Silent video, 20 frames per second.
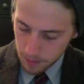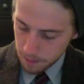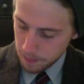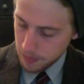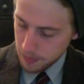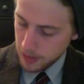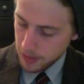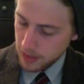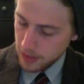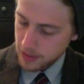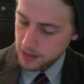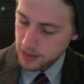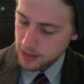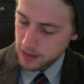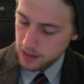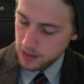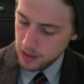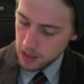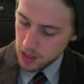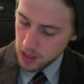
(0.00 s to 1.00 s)
But
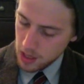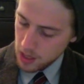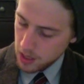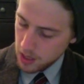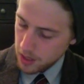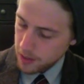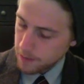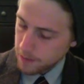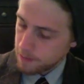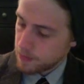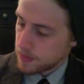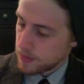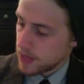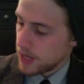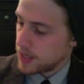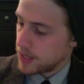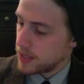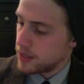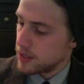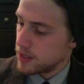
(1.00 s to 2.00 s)

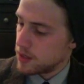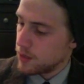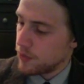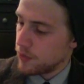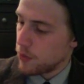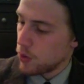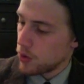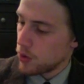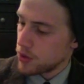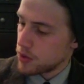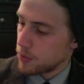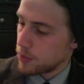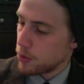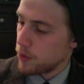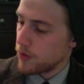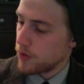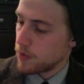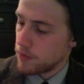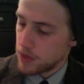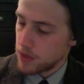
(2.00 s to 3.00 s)
1864 is a
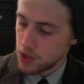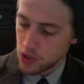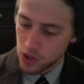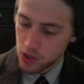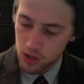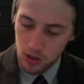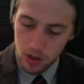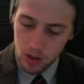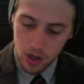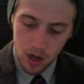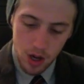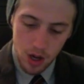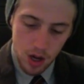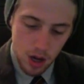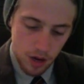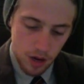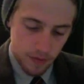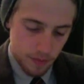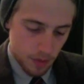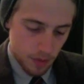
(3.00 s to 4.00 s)
perfect mixture
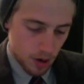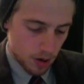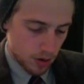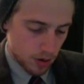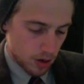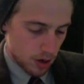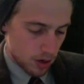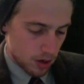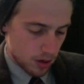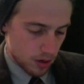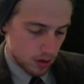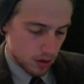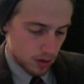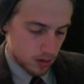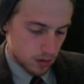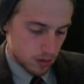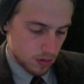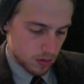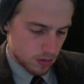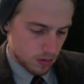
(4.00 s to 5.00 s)
of
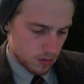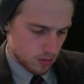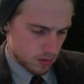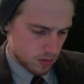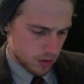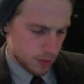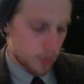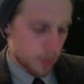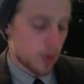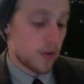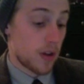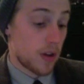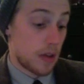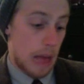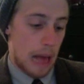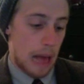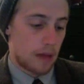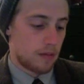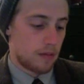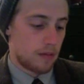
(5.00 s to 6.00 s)

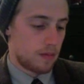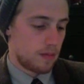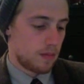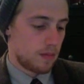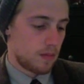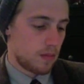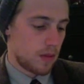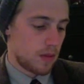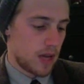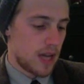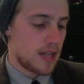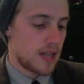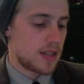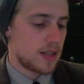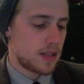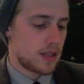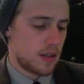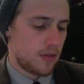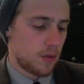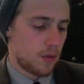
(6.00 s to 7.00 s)

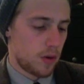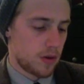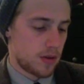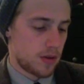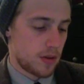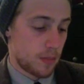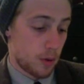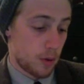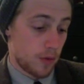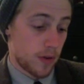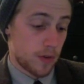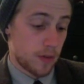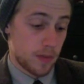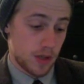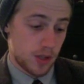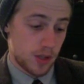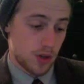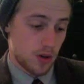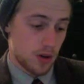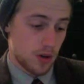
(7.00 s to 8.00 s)
1864 is the perfect
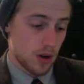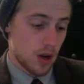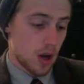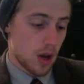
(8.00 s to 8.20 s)
mixture.